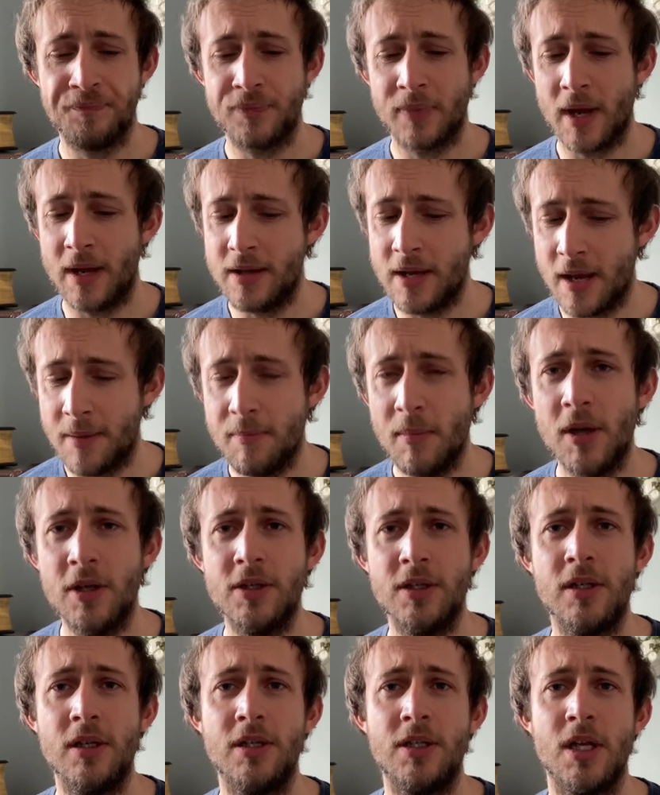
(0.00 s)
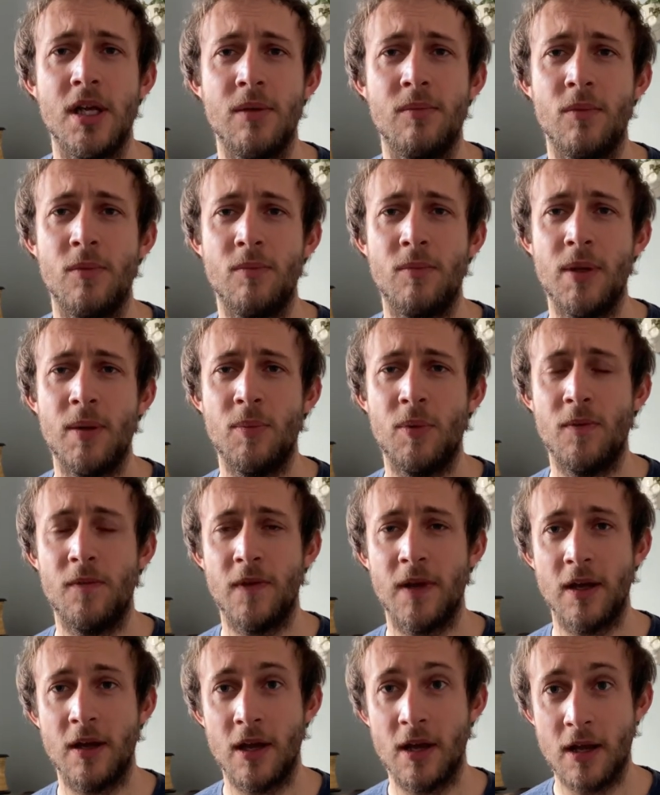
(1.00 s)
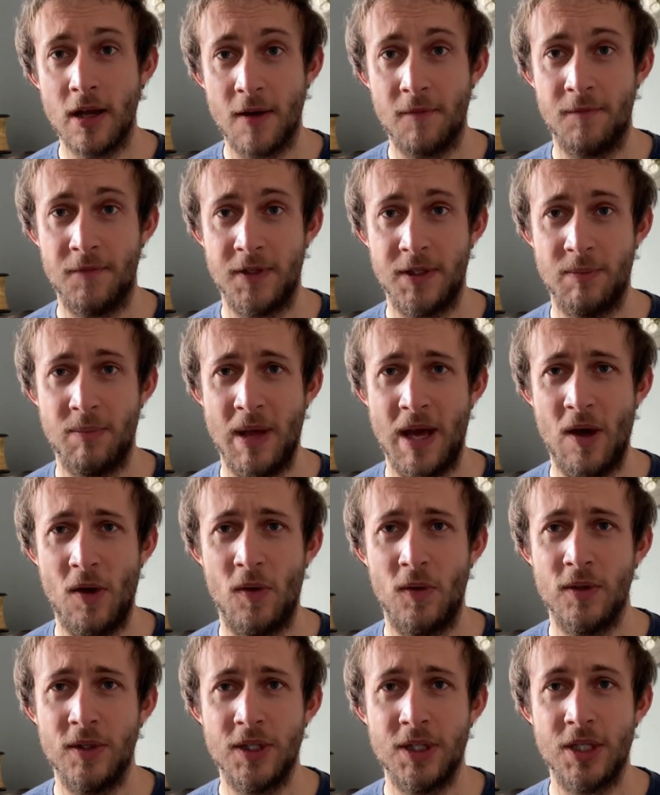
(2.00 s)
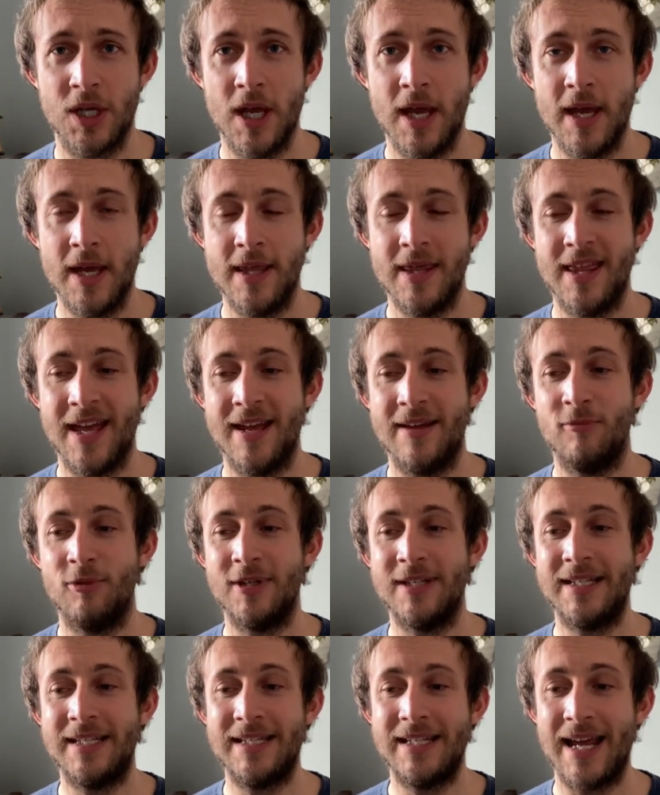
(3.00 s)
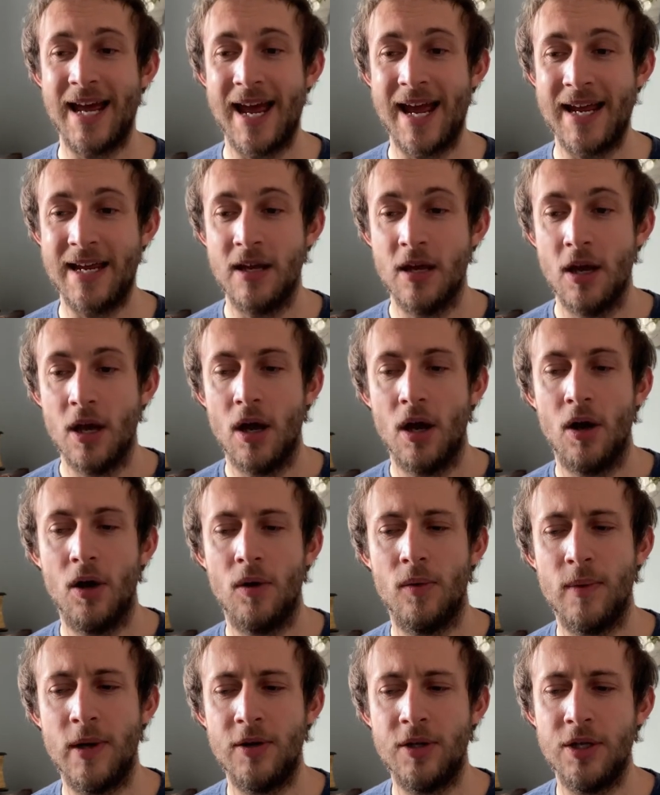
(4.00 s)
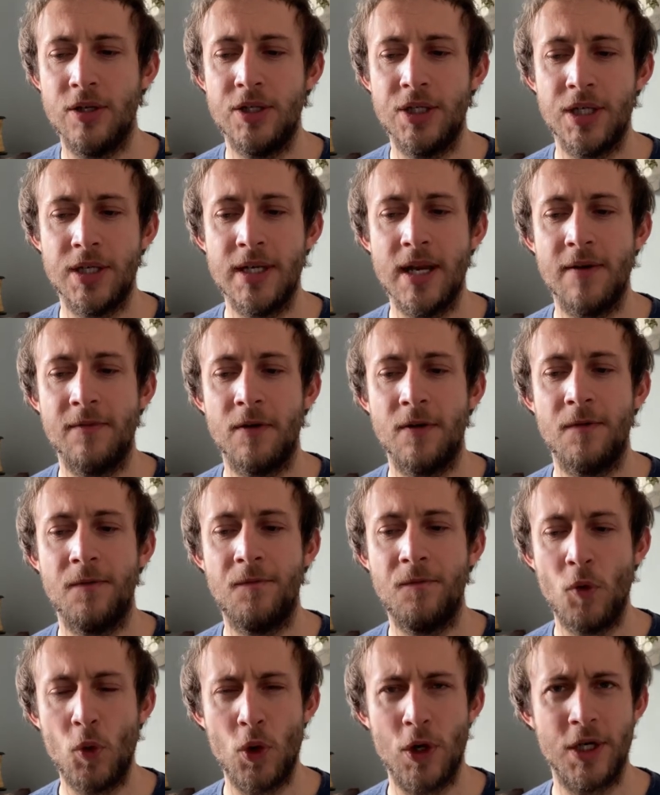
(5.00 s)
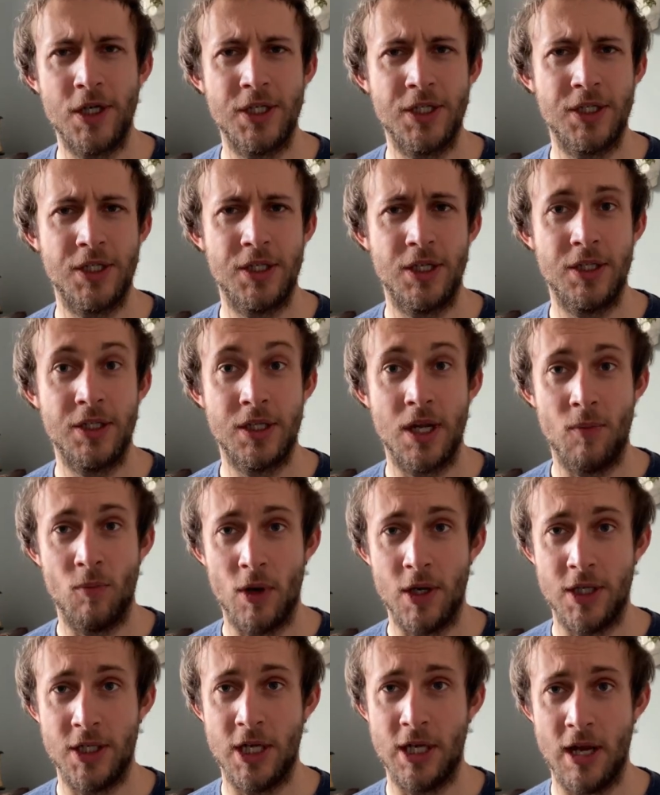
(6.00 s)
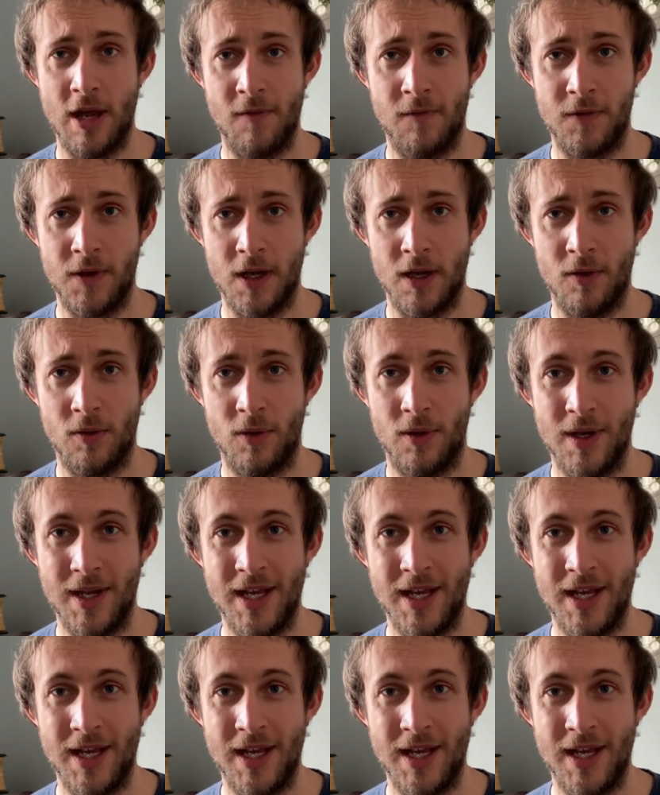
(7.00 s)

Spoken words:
And then most of the time when people think of love spells, they would say, oh, well, you should never force someone to love you.